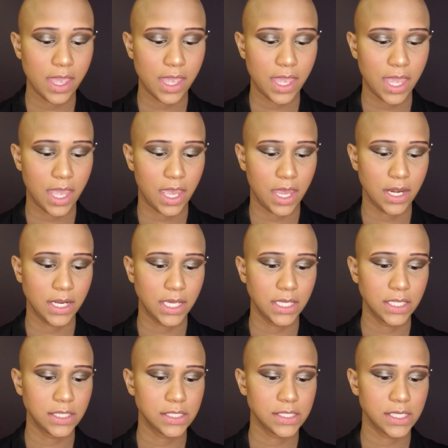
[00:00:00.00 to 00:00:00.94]
and
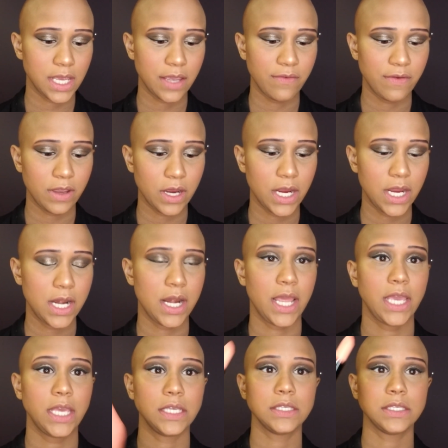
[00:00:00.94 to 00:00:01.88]
it's a very
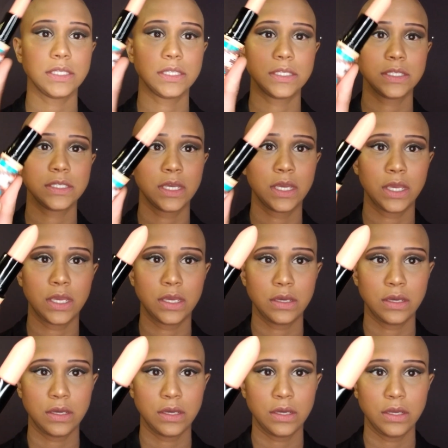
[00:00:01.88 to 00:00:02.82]
nice
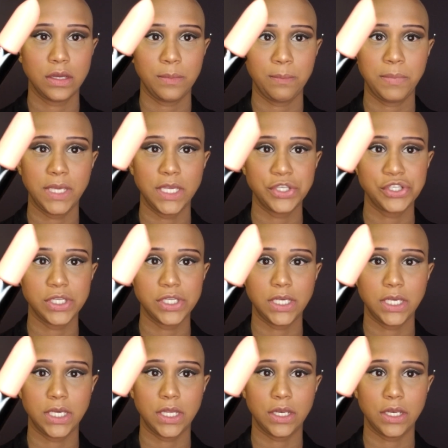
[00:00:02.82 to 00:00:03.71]
peachy